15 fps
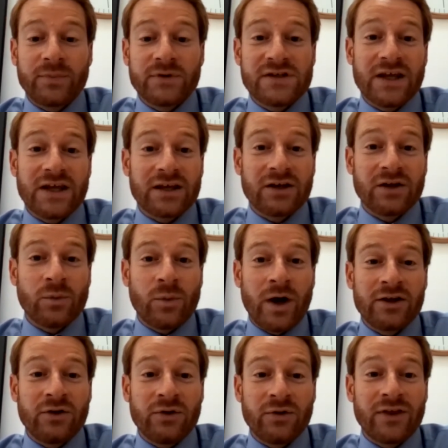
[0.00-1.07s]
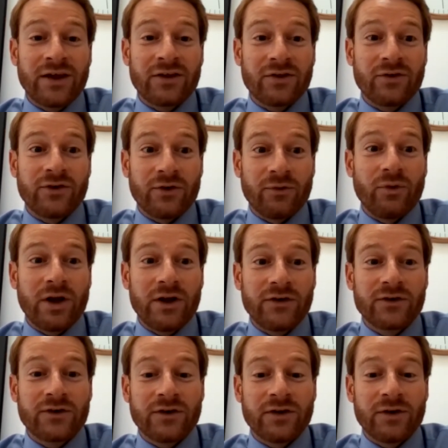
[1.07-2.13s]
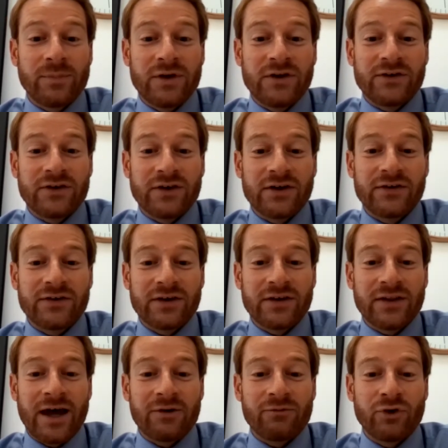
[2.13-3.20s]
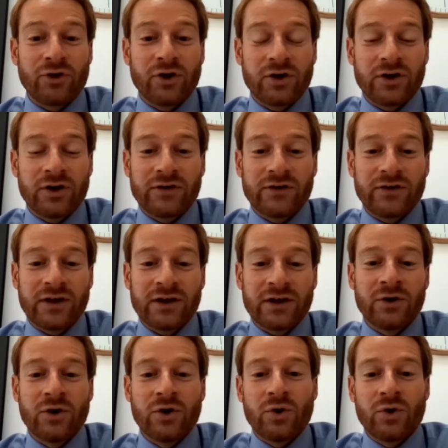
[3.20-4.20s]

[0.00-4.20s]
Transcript: particularly where you think there's a risk to the business in that redundancy